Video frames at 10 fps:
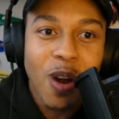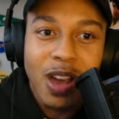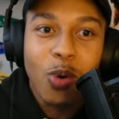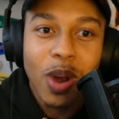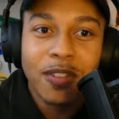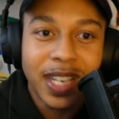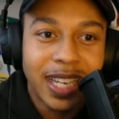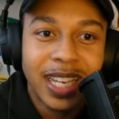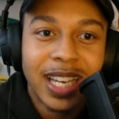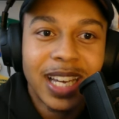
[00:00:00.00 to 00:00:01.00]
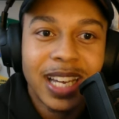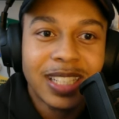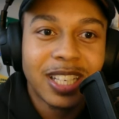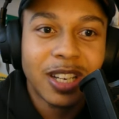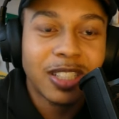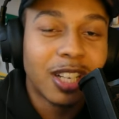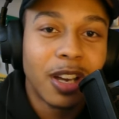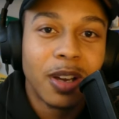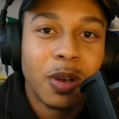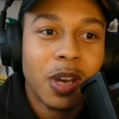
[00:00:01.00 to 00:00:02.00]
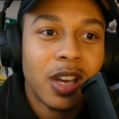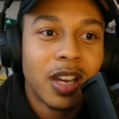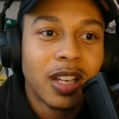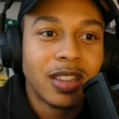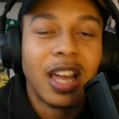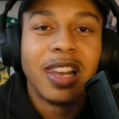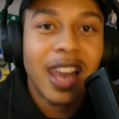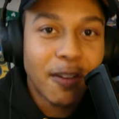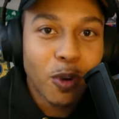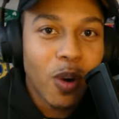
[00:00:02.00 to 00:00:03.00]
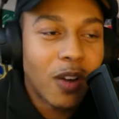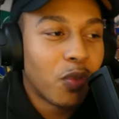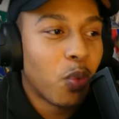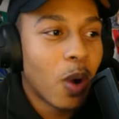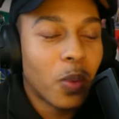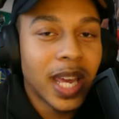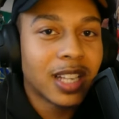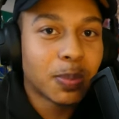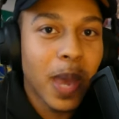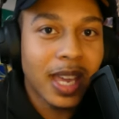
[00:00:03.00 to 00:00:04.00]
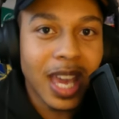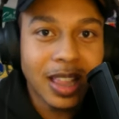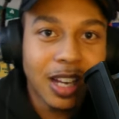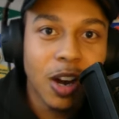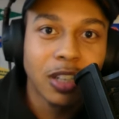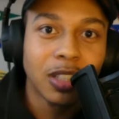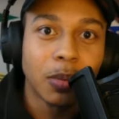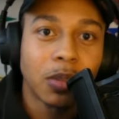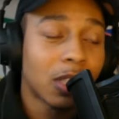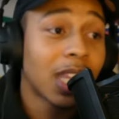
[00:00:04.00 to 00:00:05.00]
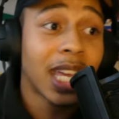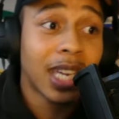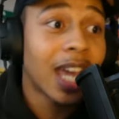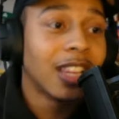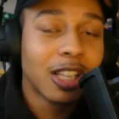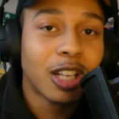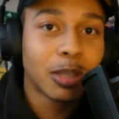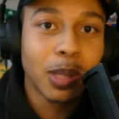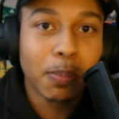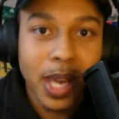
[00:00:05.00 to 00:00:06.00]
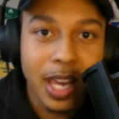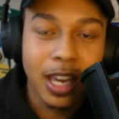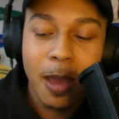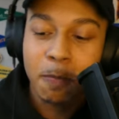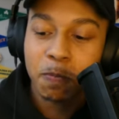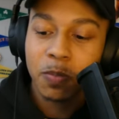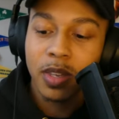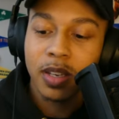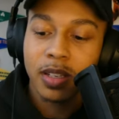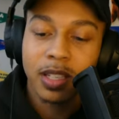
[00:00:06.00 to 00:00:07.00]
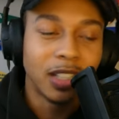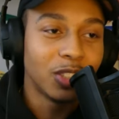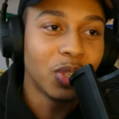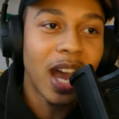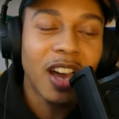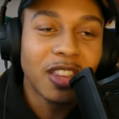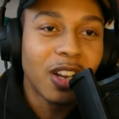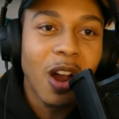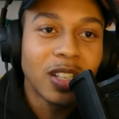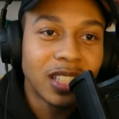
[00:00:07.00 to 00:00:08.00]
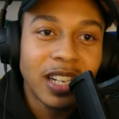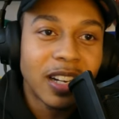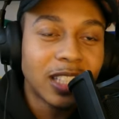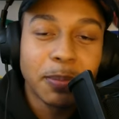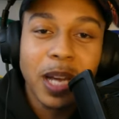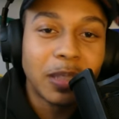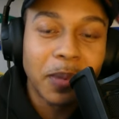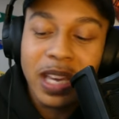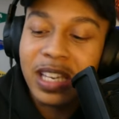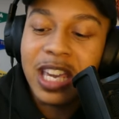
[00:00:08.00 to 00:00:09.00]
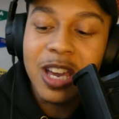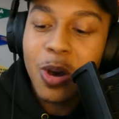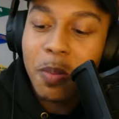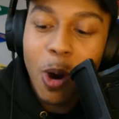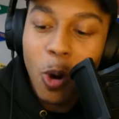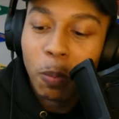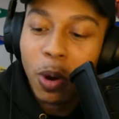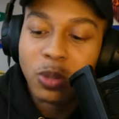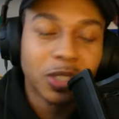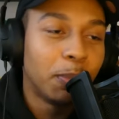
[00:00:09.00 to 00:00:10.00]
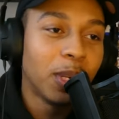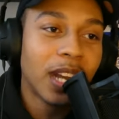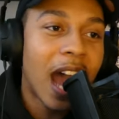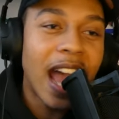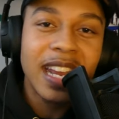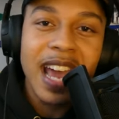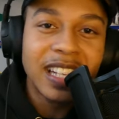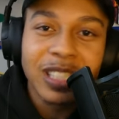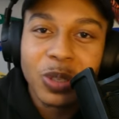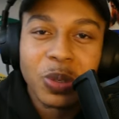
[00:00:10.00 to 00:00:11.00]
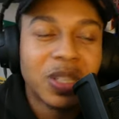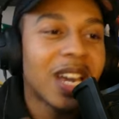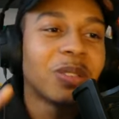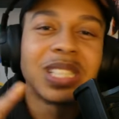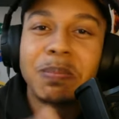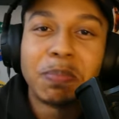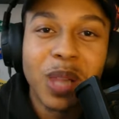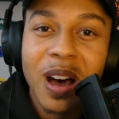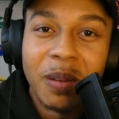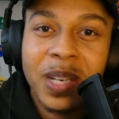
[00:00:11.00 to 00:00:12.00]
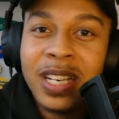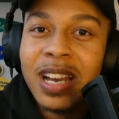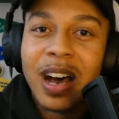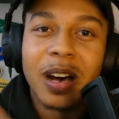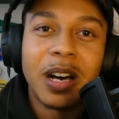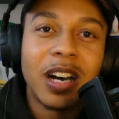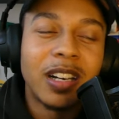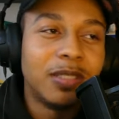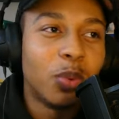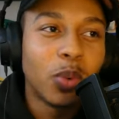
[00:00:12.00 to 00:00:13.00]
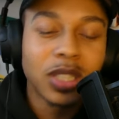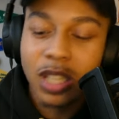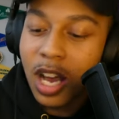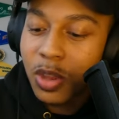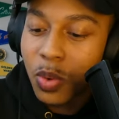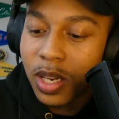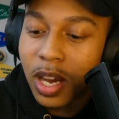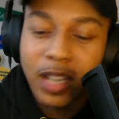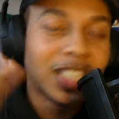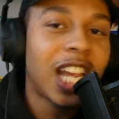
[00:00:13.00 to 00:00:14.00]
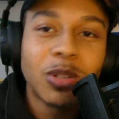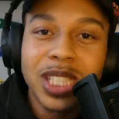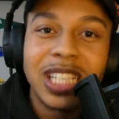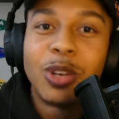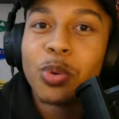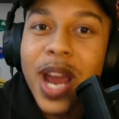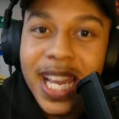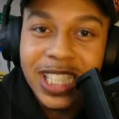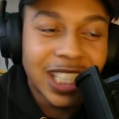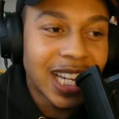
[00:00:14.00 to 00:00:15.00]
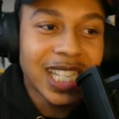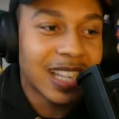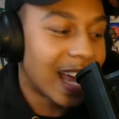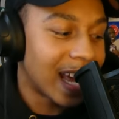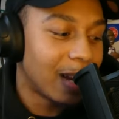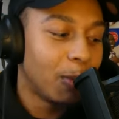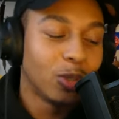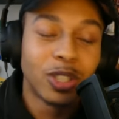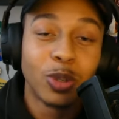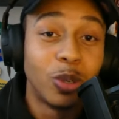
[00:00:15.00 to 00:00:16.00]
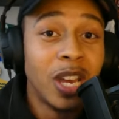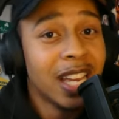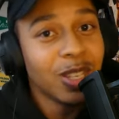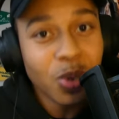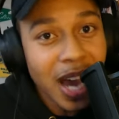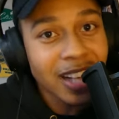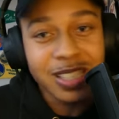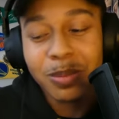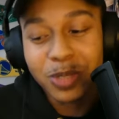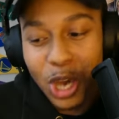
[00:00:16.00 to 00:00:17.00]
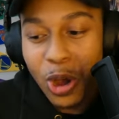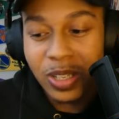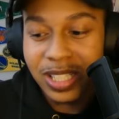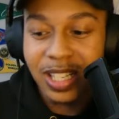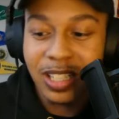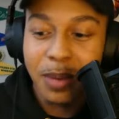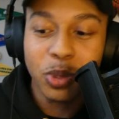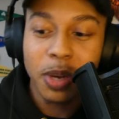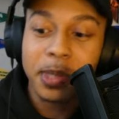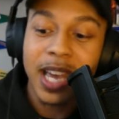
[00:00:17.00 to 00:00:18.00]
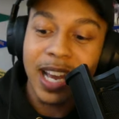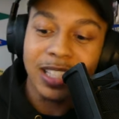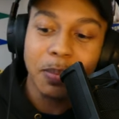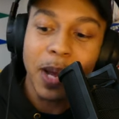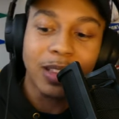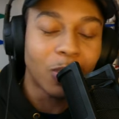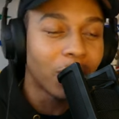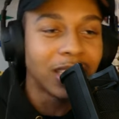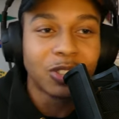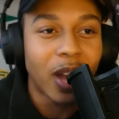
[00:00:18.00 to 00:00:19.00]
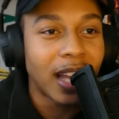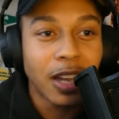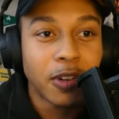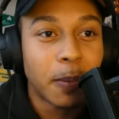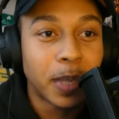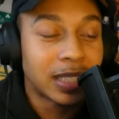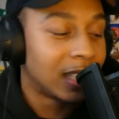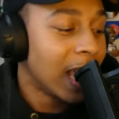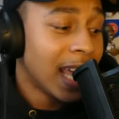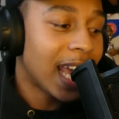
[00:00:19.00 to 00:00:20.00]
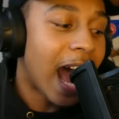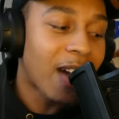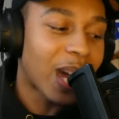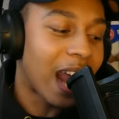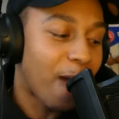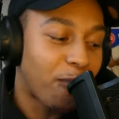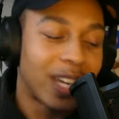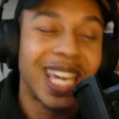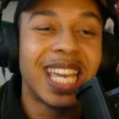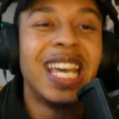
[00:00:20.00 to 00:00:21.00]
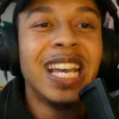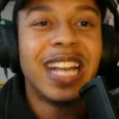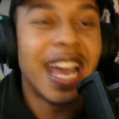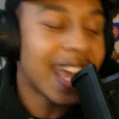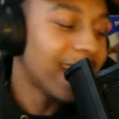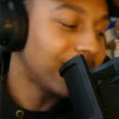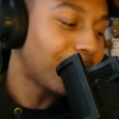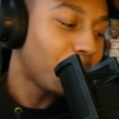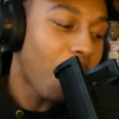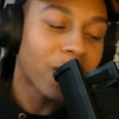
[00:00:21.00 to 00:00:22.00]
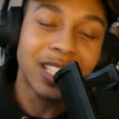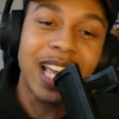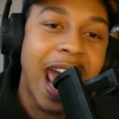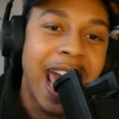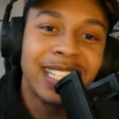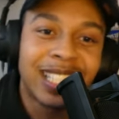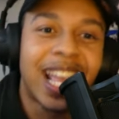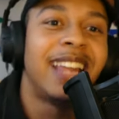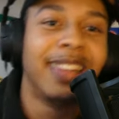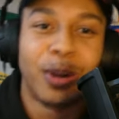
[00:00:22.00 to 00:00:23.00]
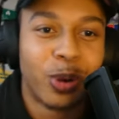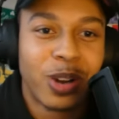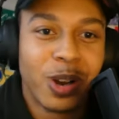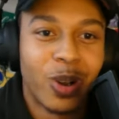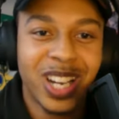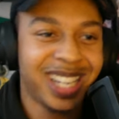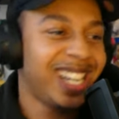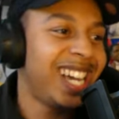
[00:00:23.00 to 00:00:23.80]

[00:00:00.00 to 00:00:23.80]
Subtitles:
more equivalent to the level of what we expect Caitlin Clark to be playing at. Because you got other guards in there that's about to be in kill mode, bro. Sabrina Ionescu, Kelsey Plum, what's the other one? Chelsea Gray, she's an animal too. You got some dogs in the WNBA that's about to really try and give her the business. And how could I forget? Diana Taurasi hates that little girl.